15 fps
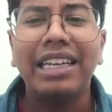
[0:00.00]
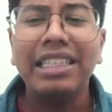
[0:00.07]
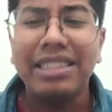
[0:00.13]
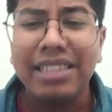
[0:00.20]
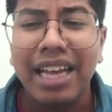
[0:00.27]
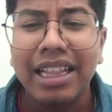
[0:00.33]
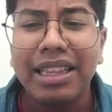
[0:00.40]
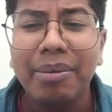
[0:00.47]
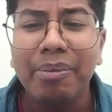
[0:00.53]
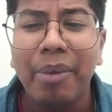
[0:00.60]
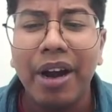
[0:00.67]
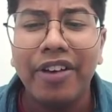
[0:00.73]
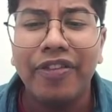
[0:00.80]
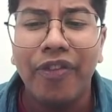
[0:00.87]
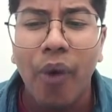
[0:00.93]
It's nothing
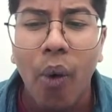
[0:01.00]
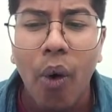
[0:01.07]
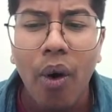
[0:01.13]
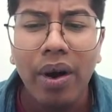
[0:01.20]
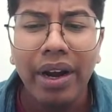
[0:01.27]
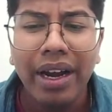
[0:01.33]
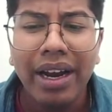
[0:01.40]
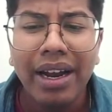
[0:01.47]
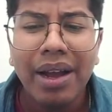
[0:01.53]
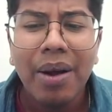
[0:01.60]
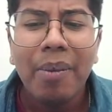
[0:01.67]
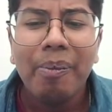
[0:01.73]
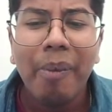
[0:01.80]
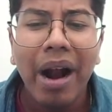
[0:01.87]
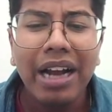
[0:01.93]
but 4
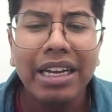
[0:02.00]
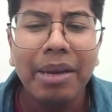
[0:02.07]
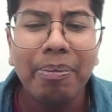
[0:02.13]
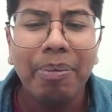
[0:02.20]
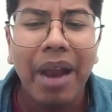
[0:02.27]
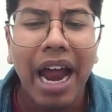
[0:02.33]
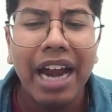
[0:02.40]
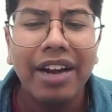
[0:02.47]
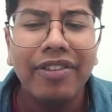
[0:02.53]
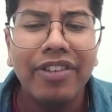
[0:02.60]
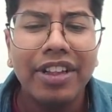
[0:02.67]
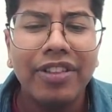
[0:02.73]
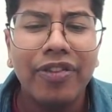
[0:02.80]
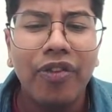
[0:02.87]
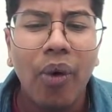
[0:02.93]
multiplied
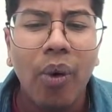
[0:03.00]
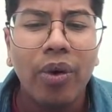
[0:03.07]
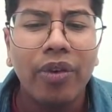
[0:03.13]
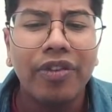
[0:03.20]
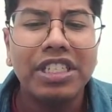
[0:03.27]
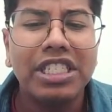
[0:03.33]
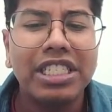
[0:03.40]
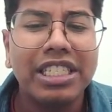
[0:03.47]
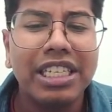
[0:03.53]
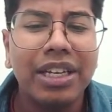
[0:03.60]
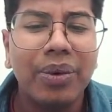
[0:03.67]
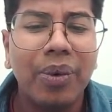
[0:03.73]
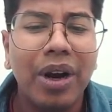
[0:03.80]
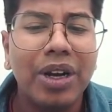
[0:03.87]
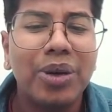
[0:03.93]
with 4, which is
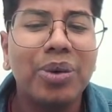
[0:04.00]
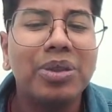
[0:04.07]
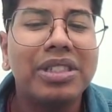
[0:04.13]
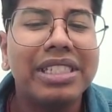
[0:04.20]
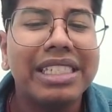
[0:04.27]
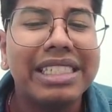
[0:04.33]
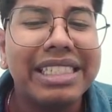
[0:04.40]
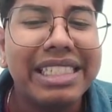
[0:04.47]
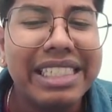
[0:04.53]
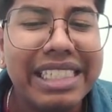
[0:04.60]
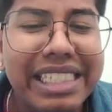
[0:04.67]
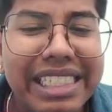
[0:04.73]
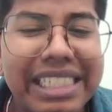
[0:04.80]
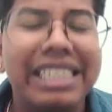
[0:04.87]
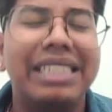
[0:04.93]
equal to
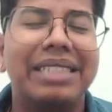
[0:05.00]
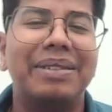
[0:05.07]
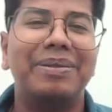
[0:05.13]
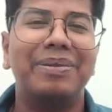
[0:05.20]
16.